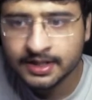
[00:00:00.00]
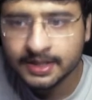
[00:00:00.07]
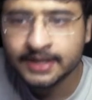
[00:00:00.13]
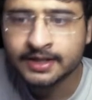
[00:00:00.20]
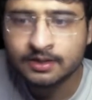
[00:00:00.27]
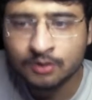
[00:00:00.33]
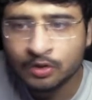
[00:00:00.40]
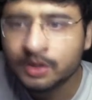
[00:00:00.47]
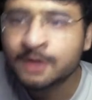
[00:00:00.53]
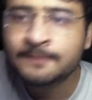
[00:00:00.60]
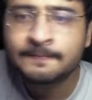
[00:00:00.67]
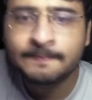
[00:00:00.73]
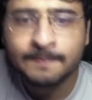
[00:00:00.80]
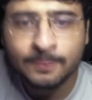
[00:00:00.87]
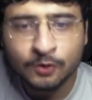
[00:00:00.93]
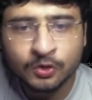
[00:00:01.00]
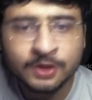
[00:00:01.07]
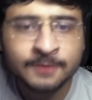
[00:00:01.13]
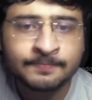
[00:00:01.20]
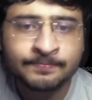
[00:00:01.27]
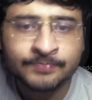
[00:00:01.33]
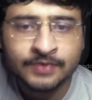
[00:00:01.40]
Right, okay,
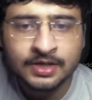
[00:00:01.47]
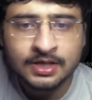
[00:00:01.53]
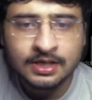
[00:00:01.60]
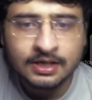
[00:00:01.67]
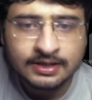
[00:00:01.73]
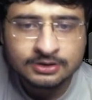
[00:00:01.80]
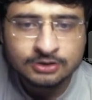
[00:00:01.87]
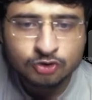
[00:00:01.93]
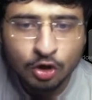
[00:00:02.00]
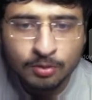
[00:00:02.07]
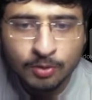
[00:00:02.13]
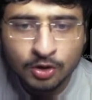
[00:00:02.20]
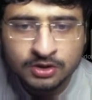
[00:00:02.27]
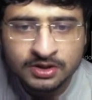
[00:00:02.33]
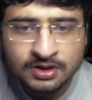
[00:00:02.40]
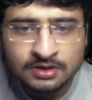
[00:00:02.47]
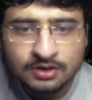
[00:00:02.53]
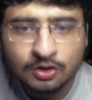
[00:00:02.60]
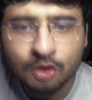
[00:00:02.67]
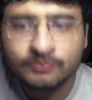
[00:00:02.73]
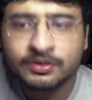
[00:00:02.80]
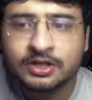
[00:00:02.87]
okay. Let's talk about the
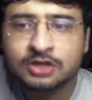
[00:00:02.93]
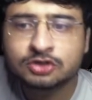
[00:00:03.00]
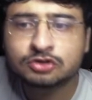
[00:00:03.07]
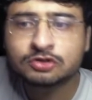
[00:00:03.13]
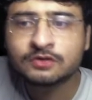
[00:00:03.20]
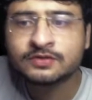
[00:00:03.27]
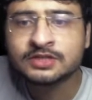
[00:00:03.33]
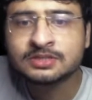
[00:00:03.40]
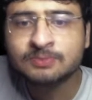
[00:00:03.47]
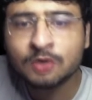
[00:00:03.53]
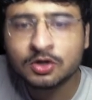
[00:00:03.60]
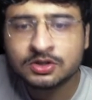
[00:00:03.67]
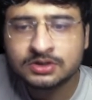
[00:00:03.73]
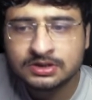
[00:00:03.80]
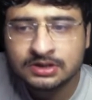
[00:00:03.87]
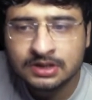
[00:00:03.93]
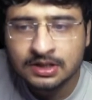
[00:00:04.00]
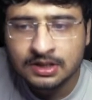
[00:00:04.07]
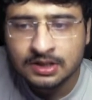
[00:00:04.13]
configurations of this box.